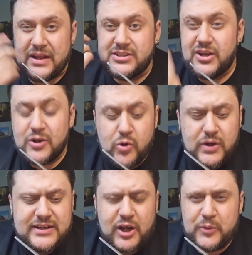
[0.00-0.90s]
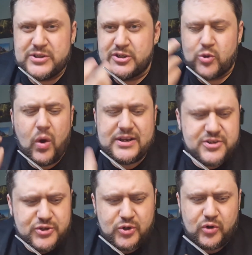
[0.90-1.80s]
So the cookie dough is just quite
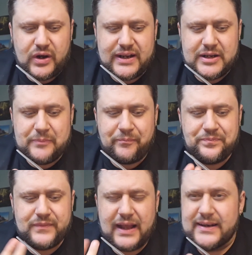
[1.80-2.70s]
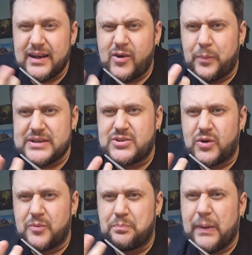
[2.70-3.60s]
sugary and a little bit
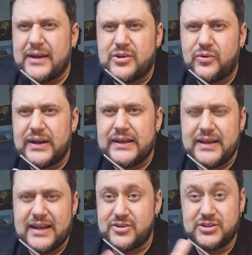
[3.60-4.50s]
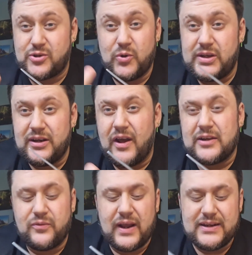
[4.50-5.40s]
sort of buttery and just
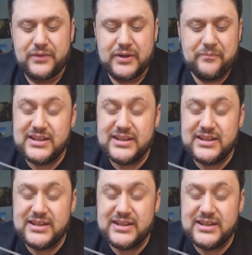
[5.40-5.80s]
cookie-like flavour.